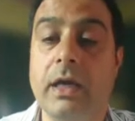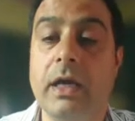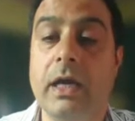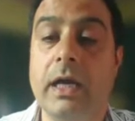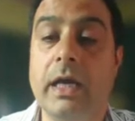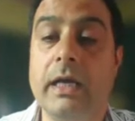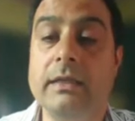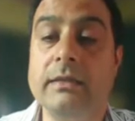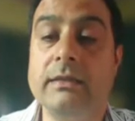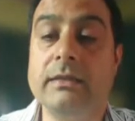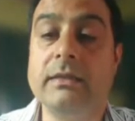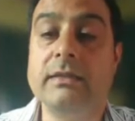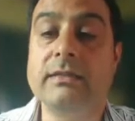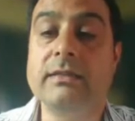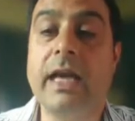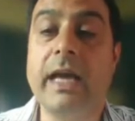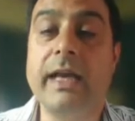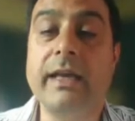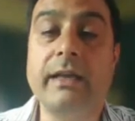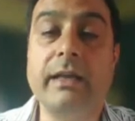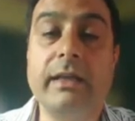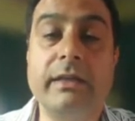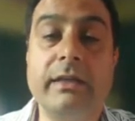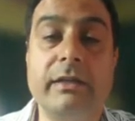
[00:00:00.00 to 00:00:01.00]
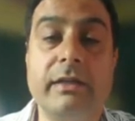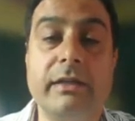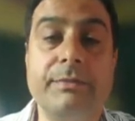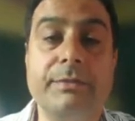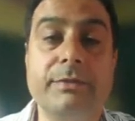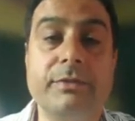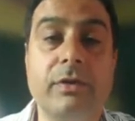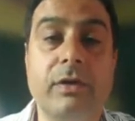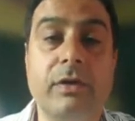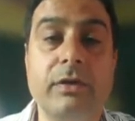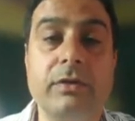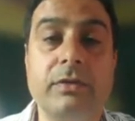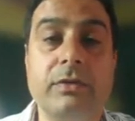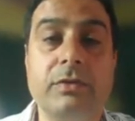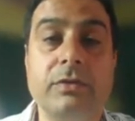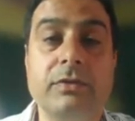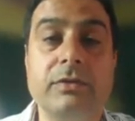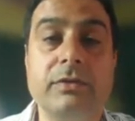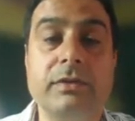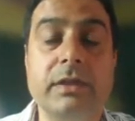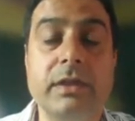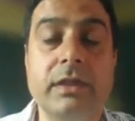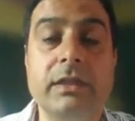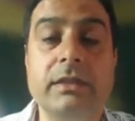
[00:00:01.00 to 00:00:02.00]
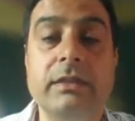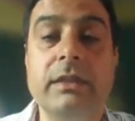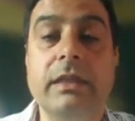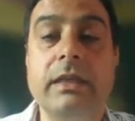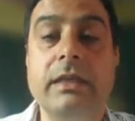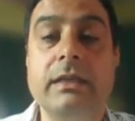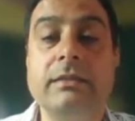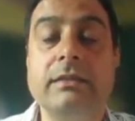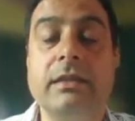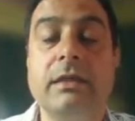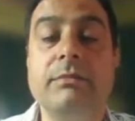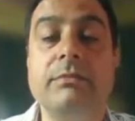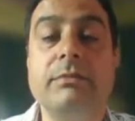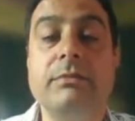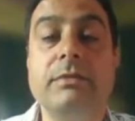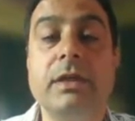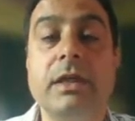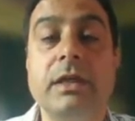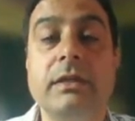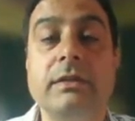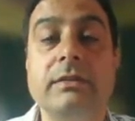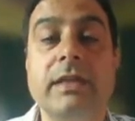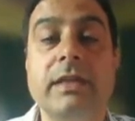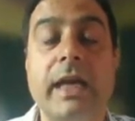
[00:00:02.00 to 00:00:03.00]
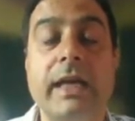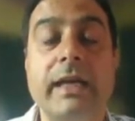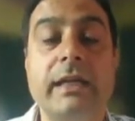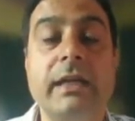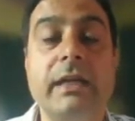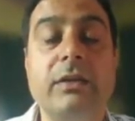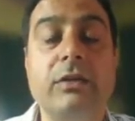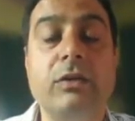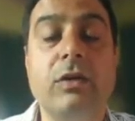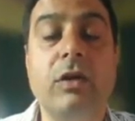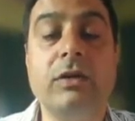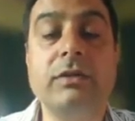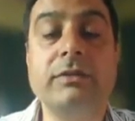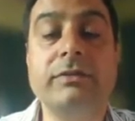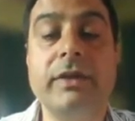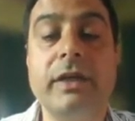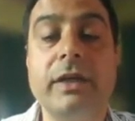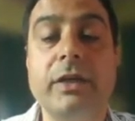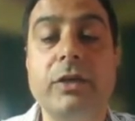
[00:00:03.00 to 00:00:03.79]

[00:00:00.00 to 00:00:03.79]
and the cycling trips, all those. There are some cycling docks where